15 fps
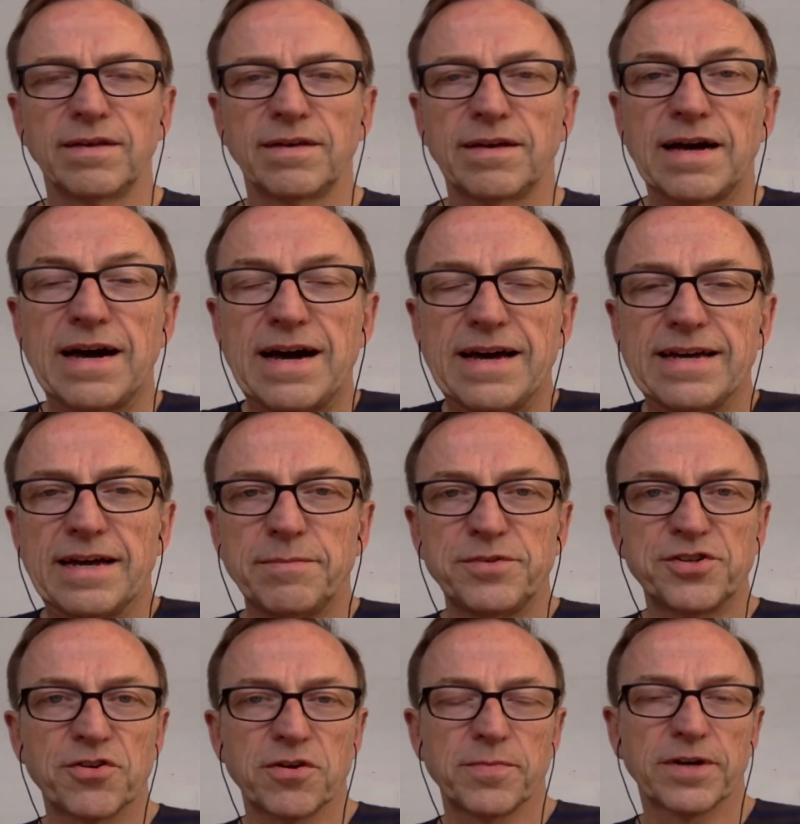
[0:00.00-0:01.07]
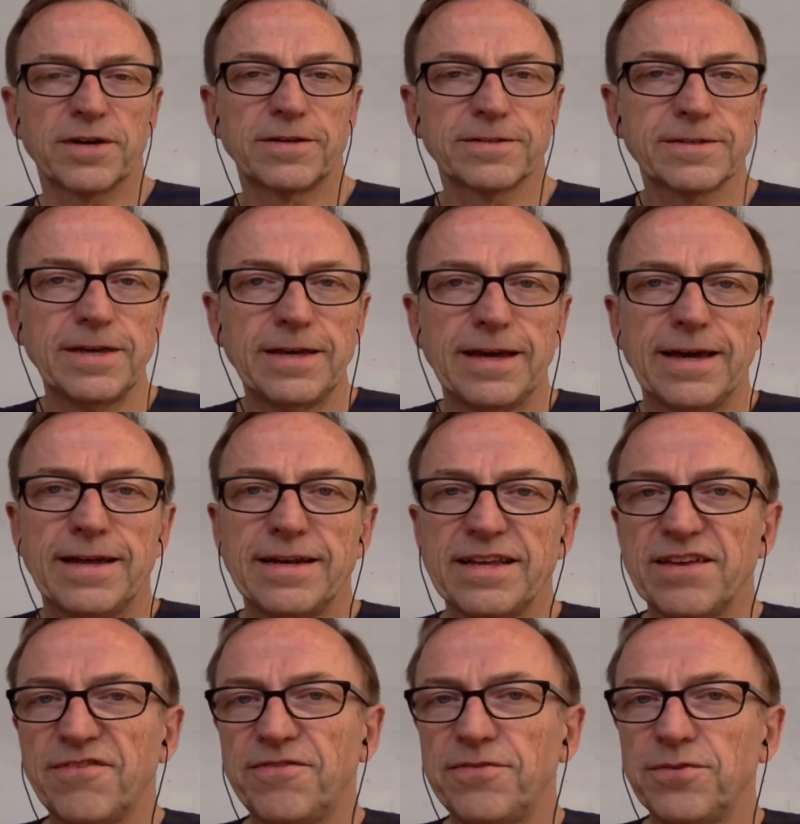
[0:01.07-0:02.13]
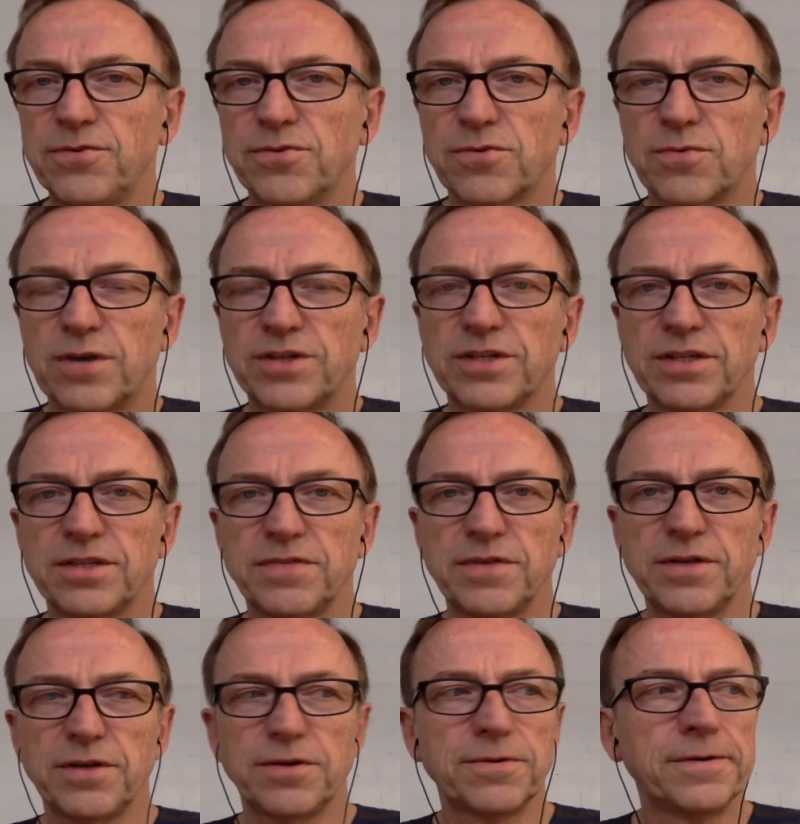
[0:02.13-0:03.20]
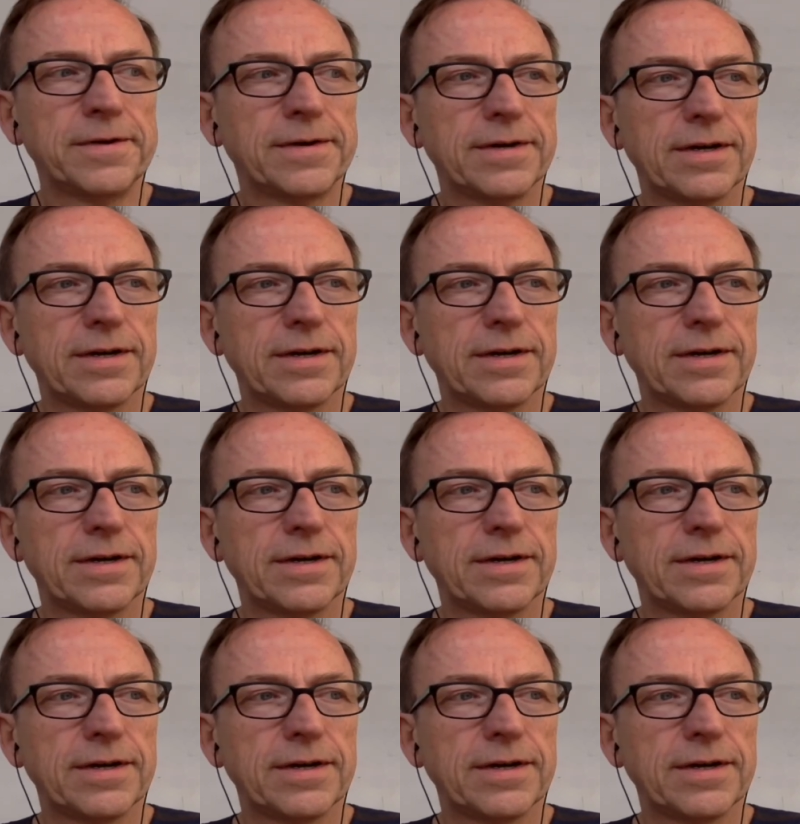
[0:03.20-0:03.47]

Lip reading: Hi, I'm Jerry Mikulski, and if you're watching this video,